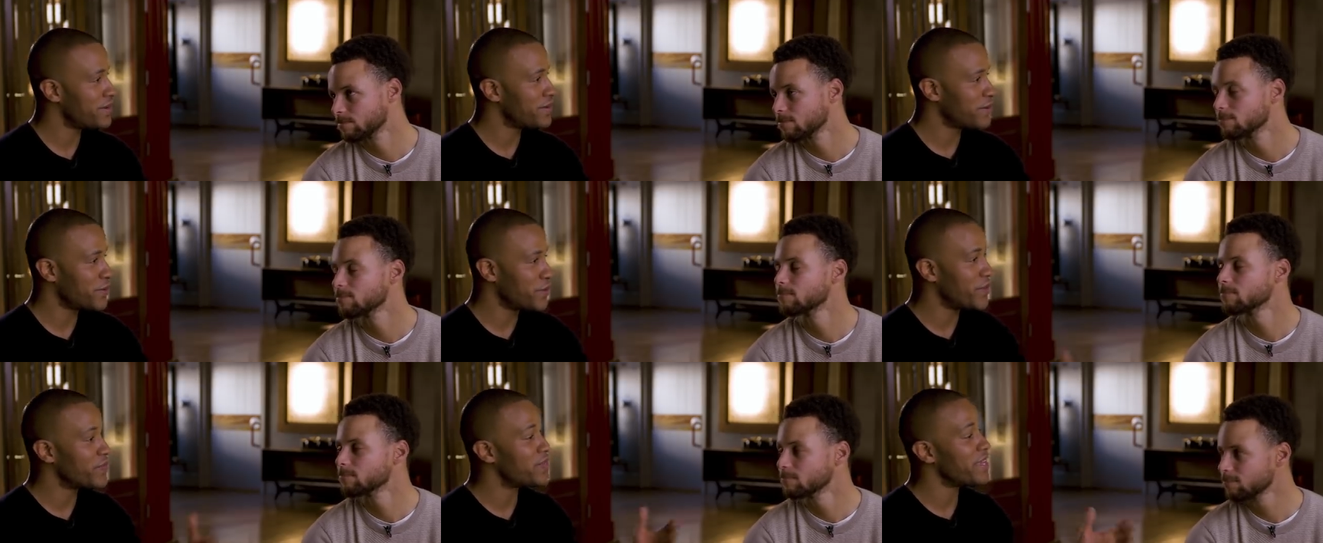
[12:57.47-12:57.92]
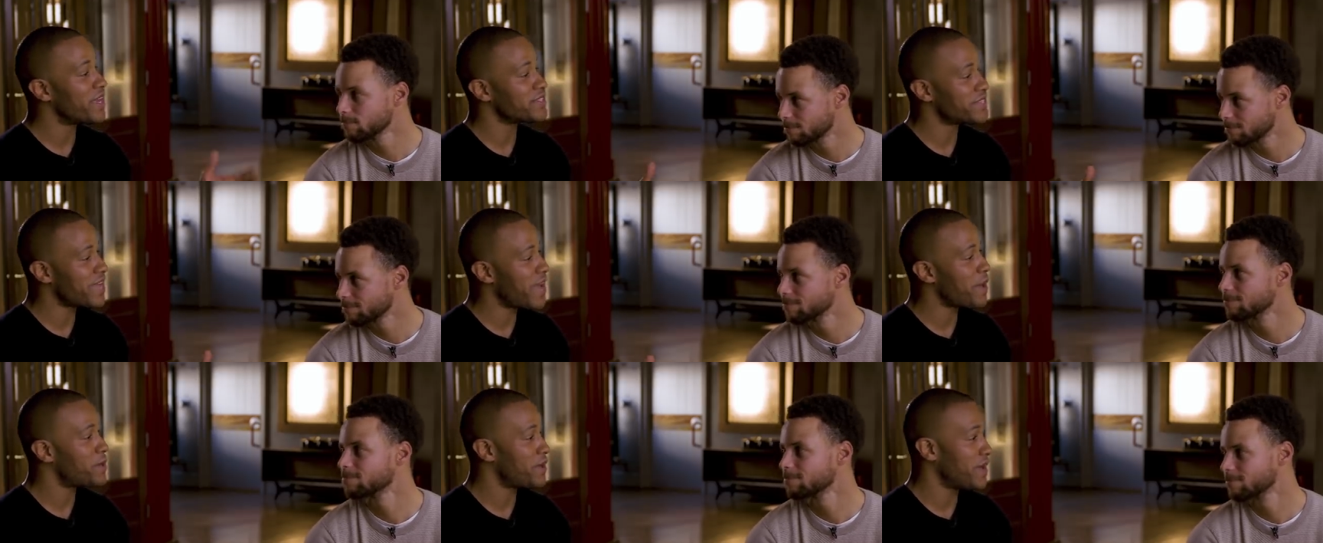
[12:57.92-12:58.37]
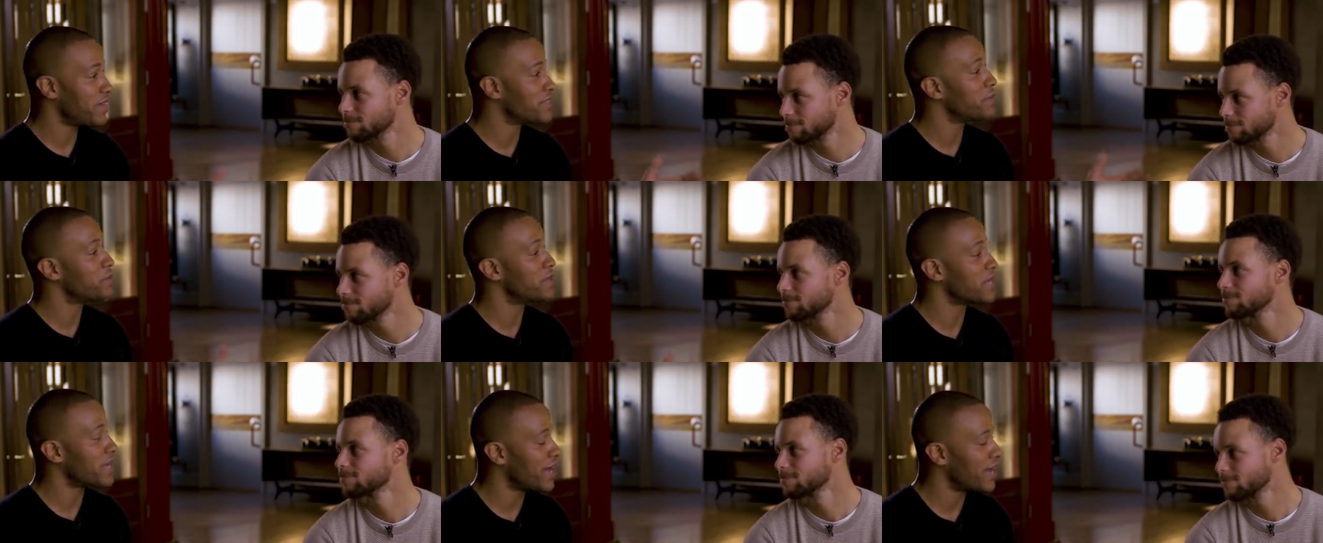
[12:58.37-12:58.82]
Speaker 1: Mm-hmm. When things happen,
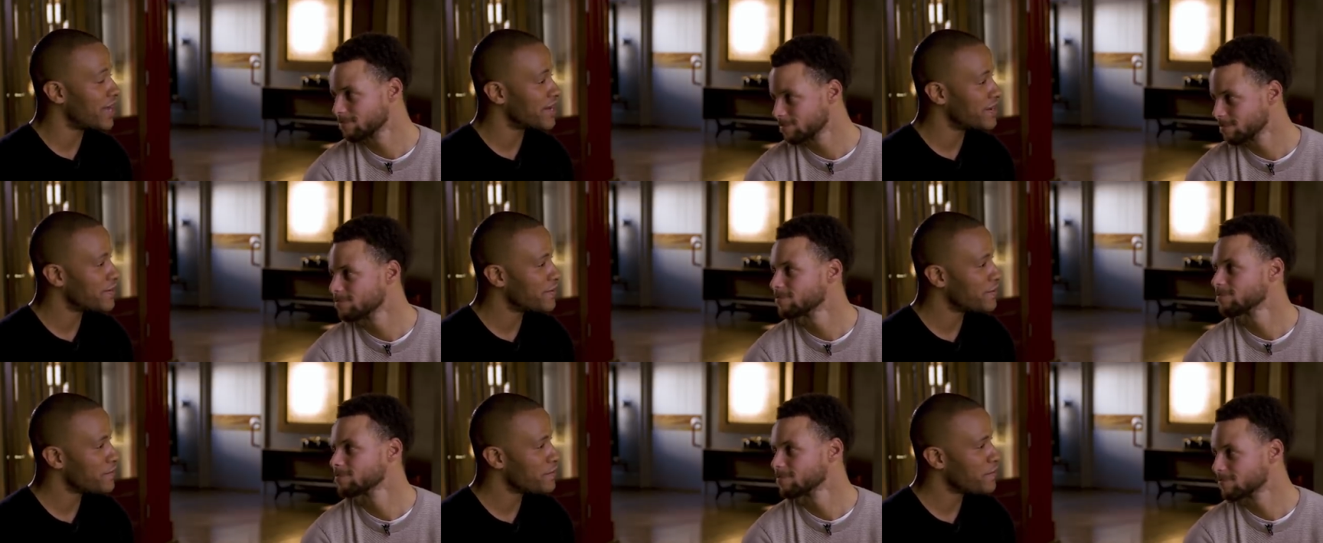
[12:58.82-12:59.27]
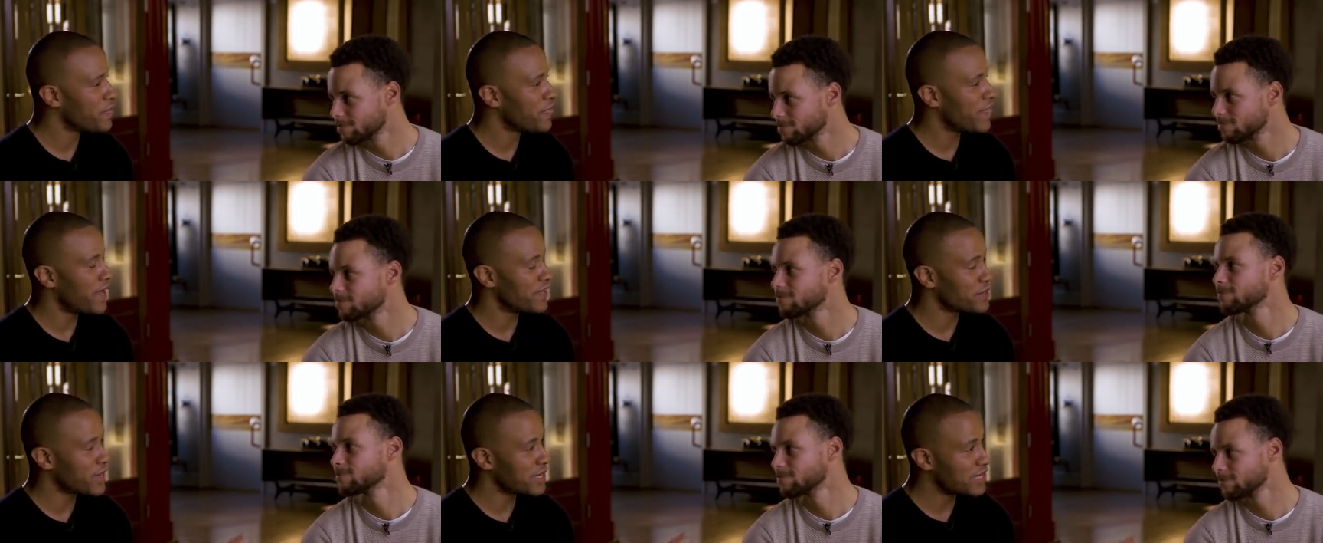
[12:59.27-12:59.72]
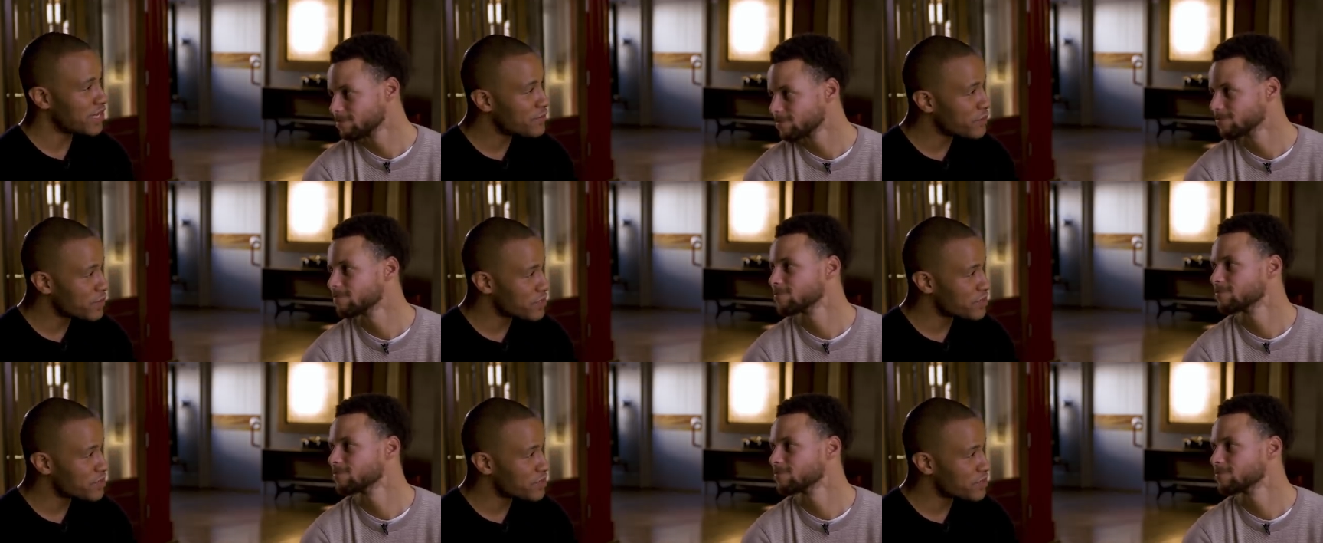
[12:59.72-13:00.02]
that's up to God. And so I love